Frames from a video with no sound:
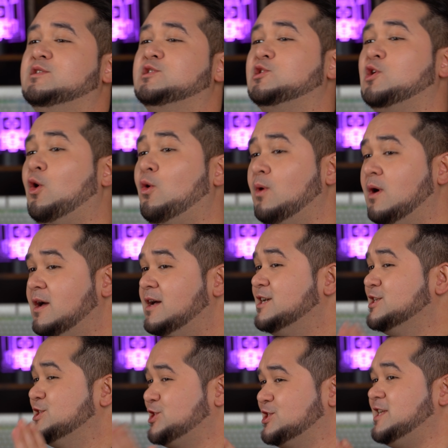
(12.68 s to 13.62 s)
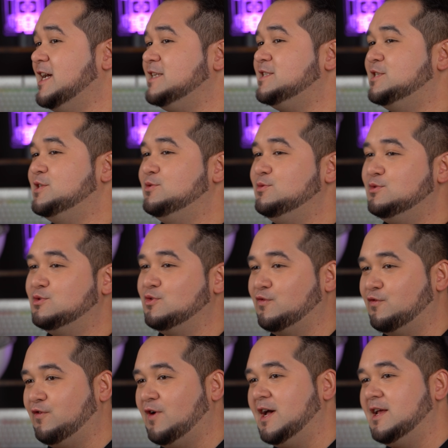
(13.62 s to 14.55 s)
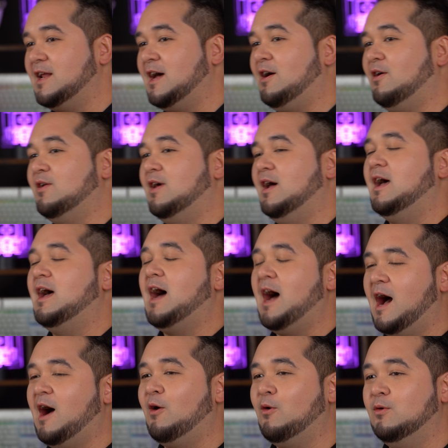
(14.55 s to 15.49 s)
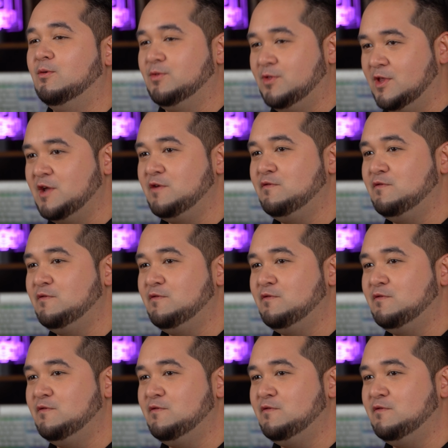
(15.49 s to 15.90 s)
so stay tuned to find out how they